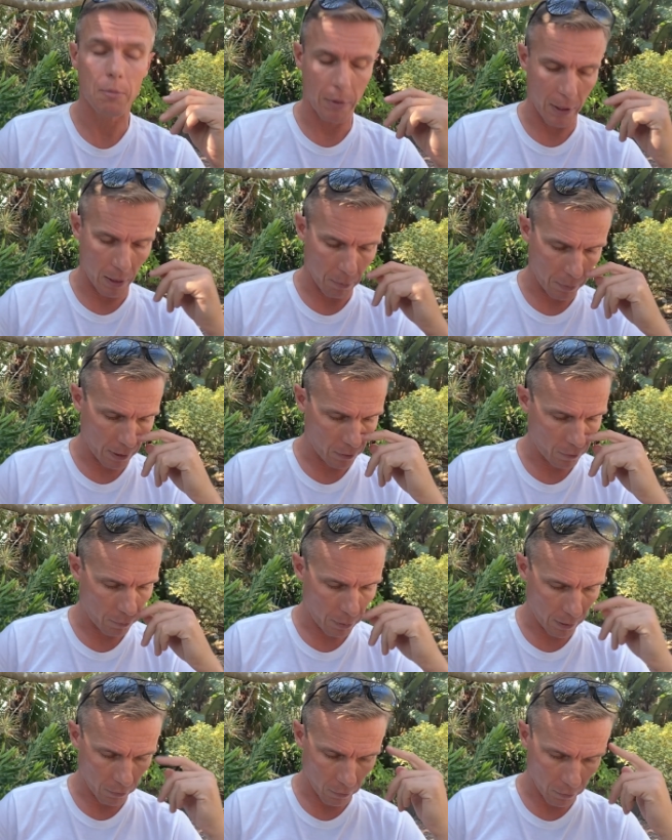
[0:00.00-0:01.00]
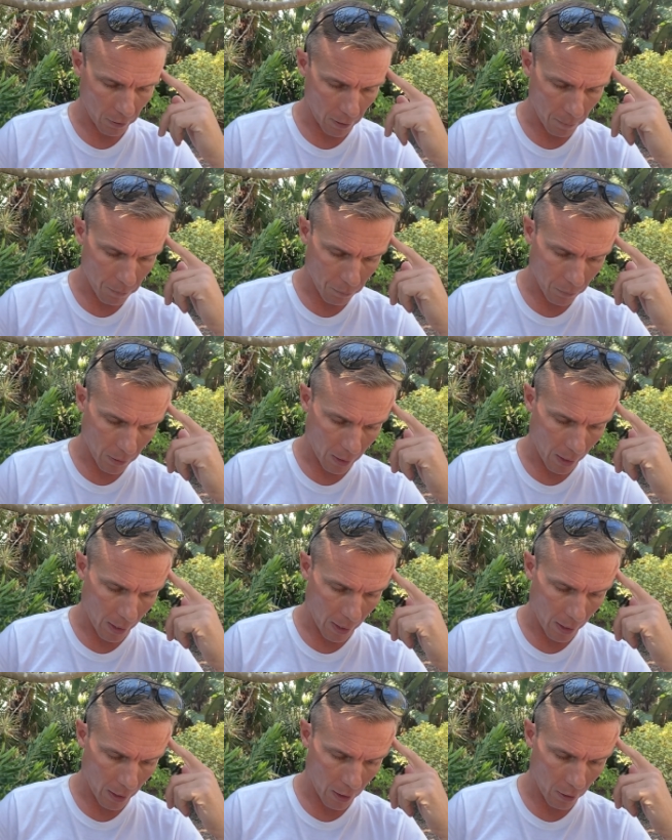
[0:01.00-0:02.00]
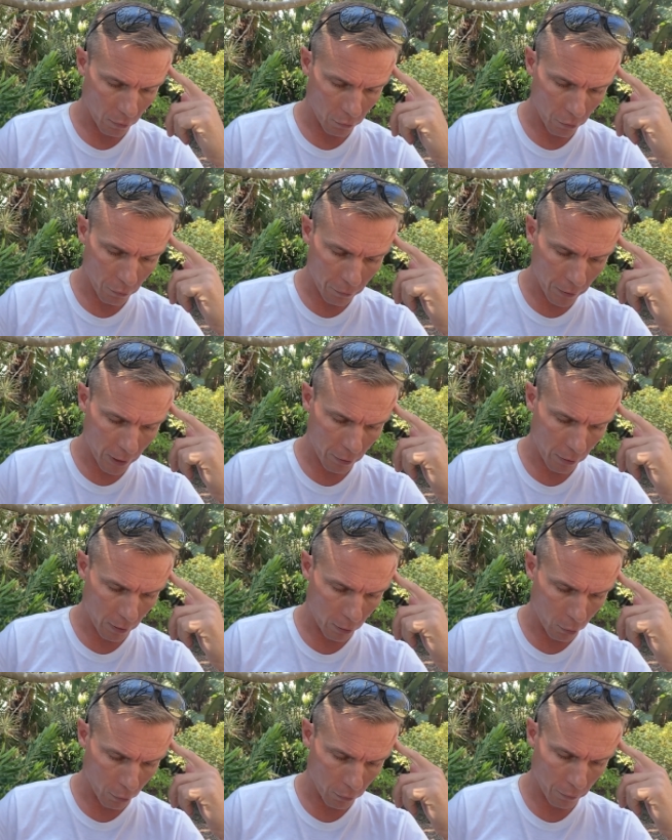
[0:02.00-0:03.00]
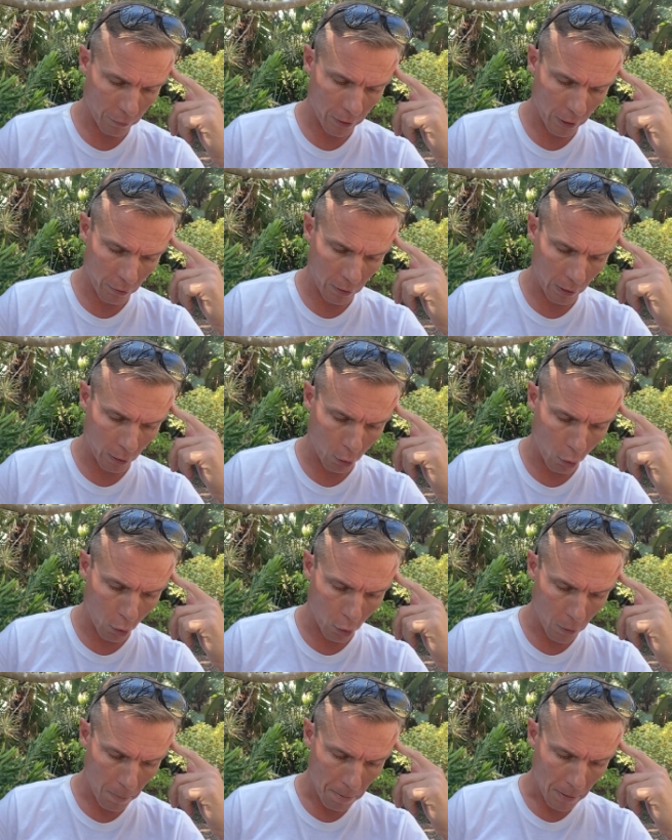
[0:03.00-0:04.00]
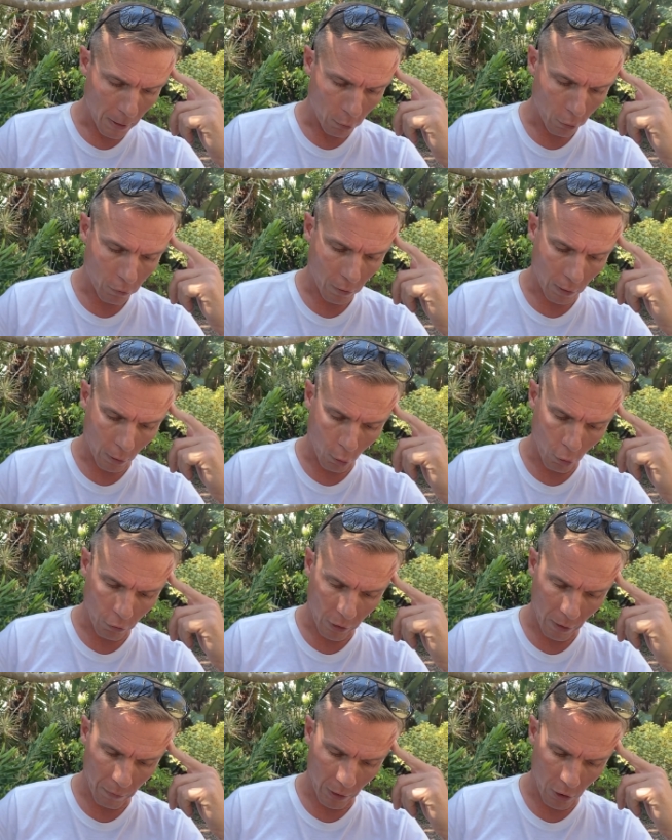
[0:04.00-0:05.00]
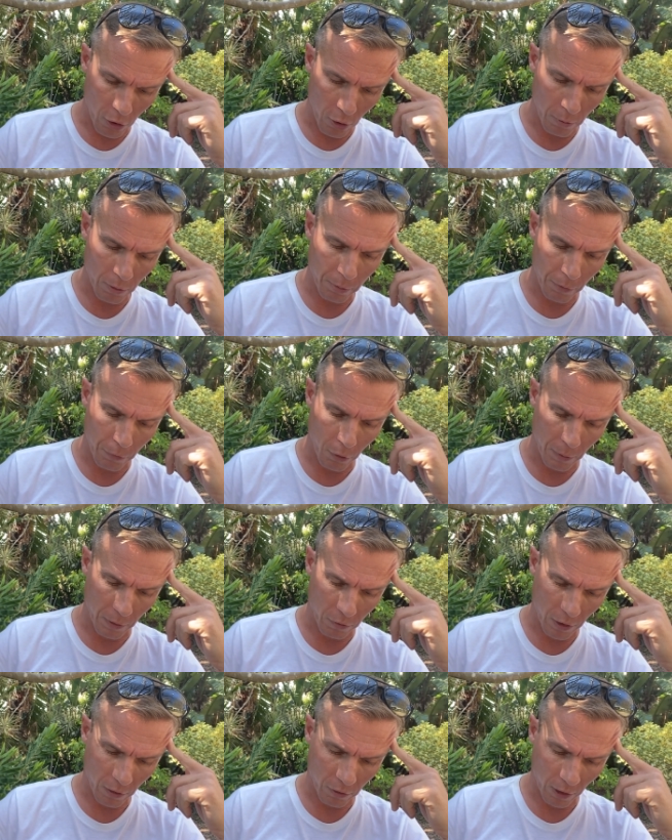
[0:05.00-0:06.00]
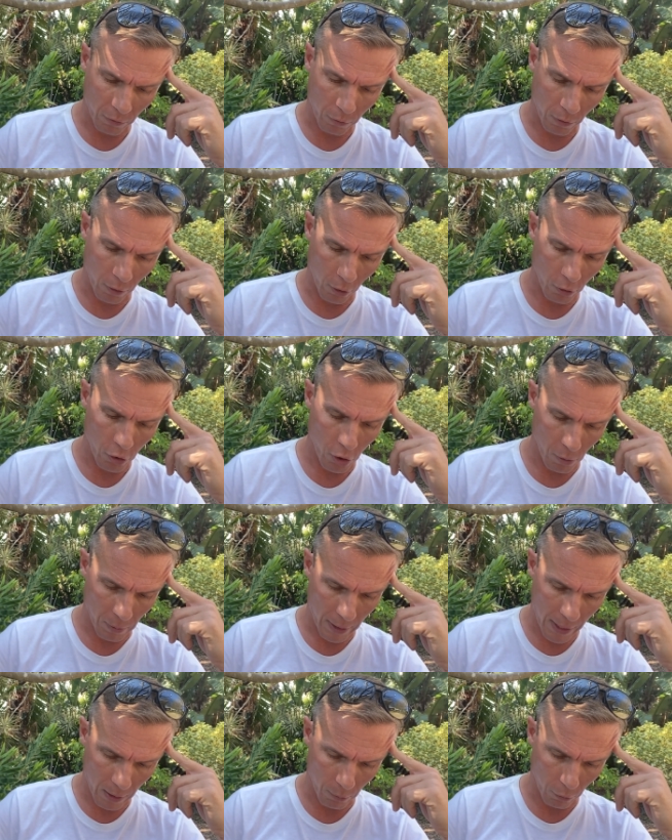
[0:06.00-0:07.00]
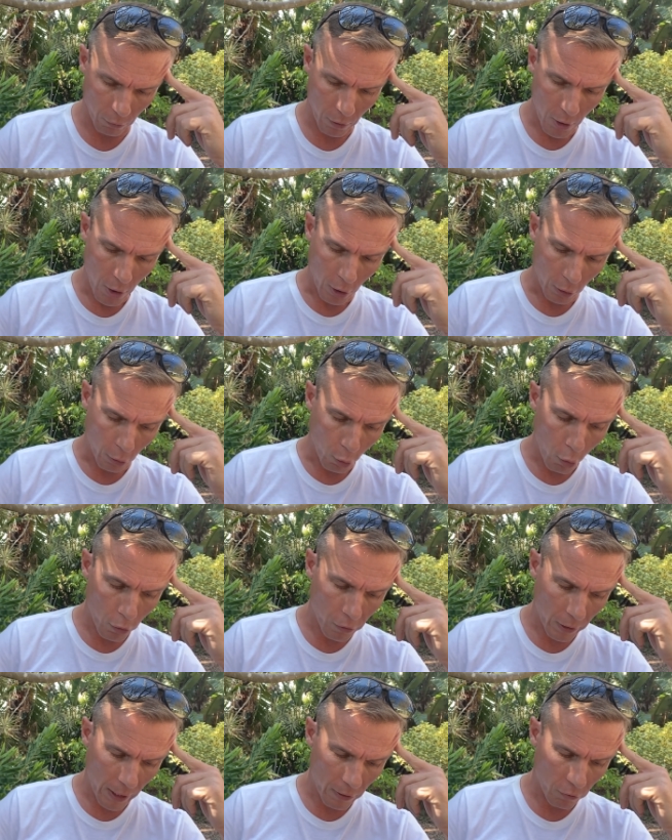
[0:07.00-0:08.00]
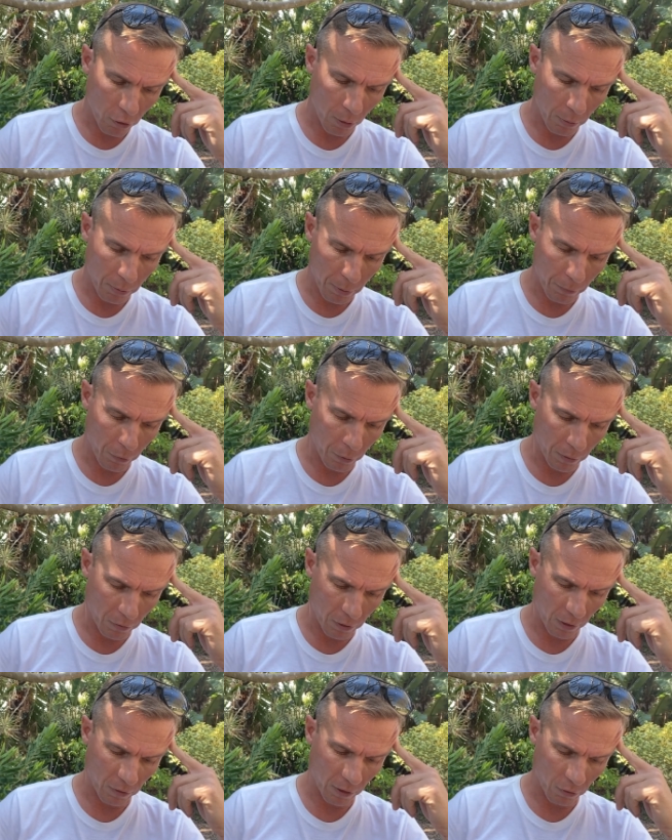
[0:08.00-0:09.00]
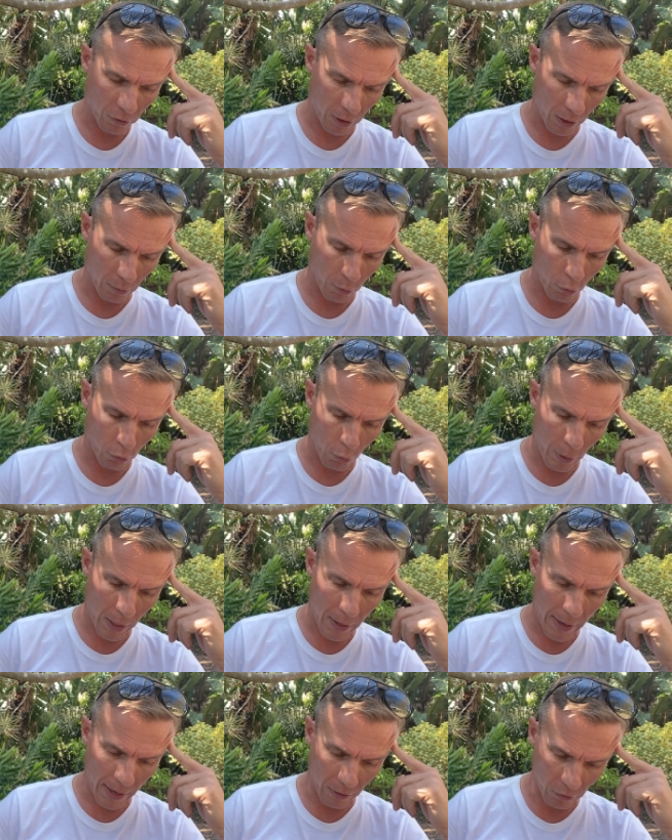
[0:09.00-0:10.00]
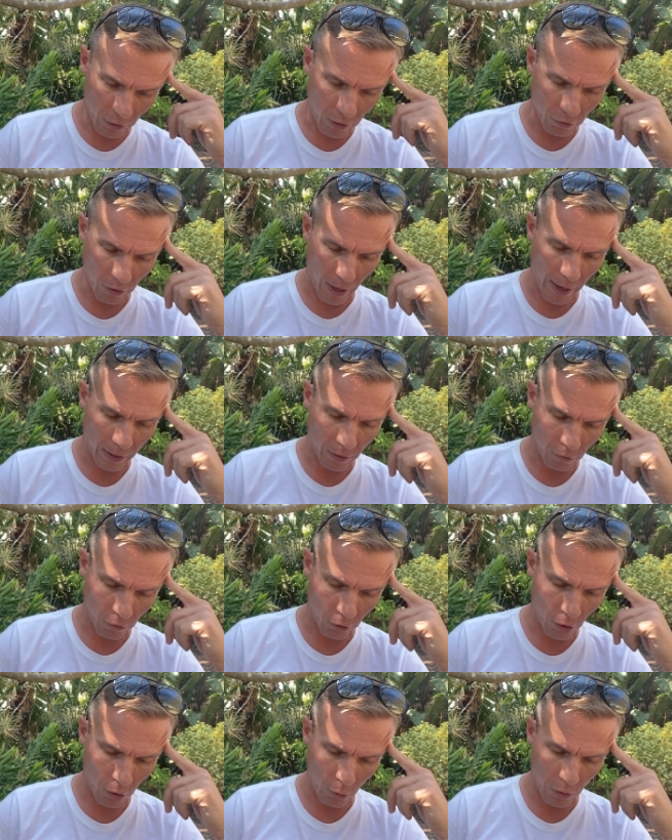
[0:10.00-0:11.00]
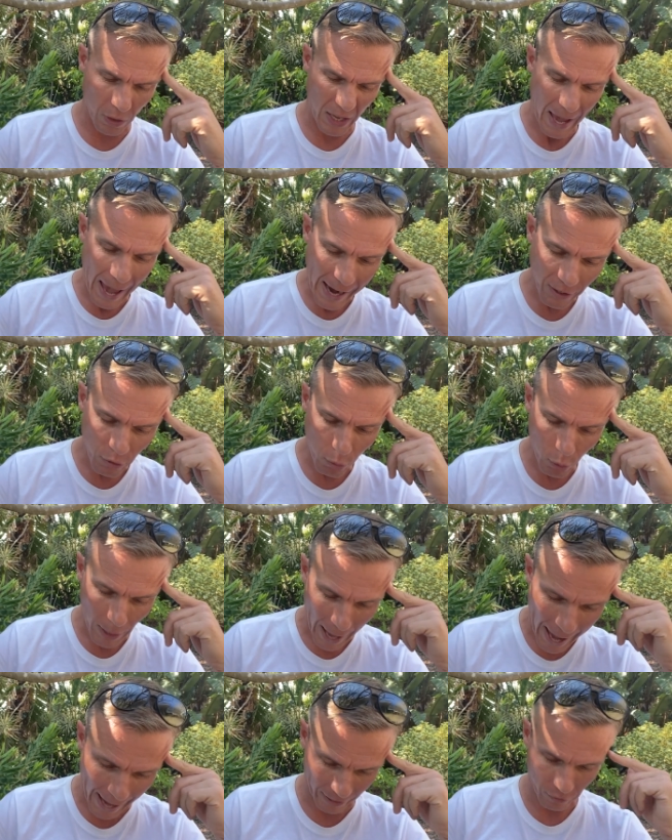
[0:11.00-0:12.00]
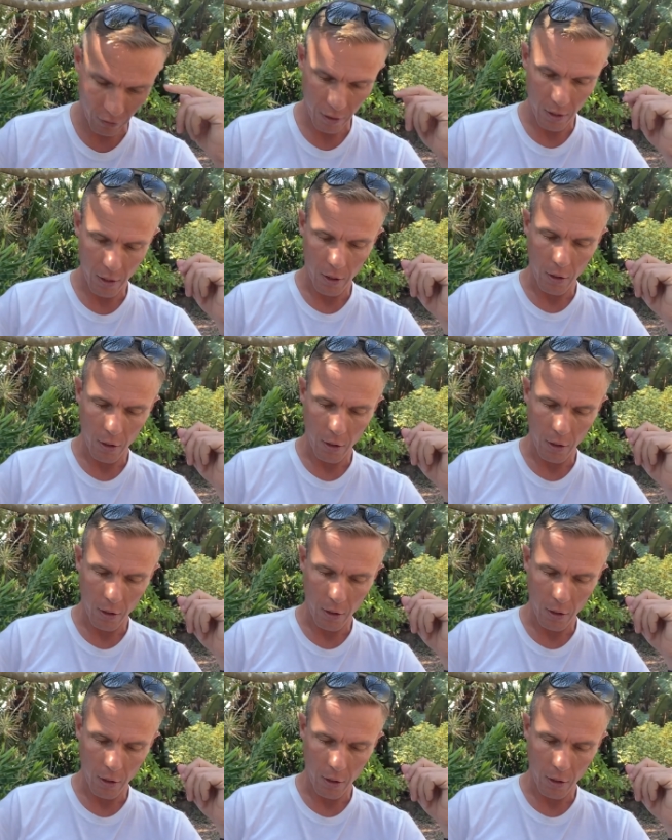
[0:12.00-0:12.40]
of Wikipedia pieces here. Uh, zoophilia in the law. Zoophilia in the law looks at the laws governing humans performing sex acts with non human animals. Laws against humans performing sex acts on animals, where they exist, are concerned with the actual act